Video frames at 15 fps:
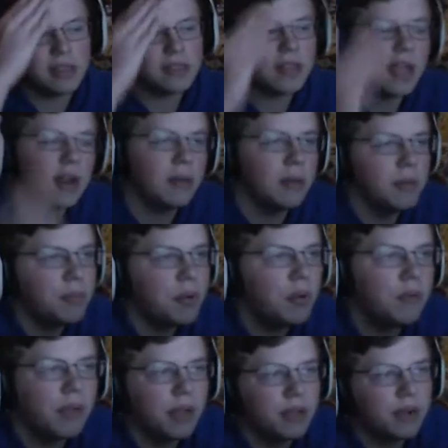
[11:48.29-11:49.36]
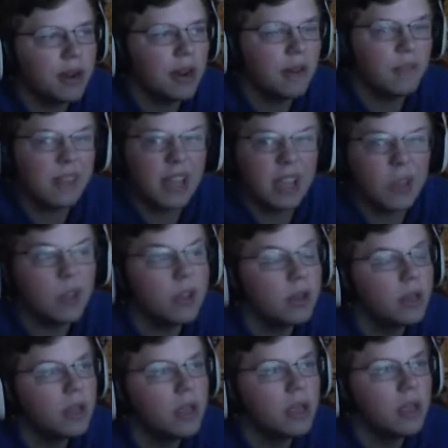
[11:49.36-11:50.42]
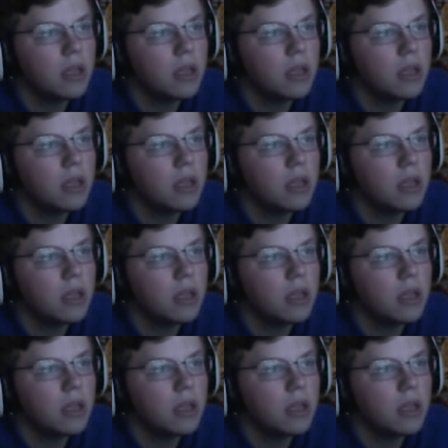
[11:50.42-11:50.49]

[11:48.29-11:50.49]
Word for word: it's kind of improving that they're not even that good.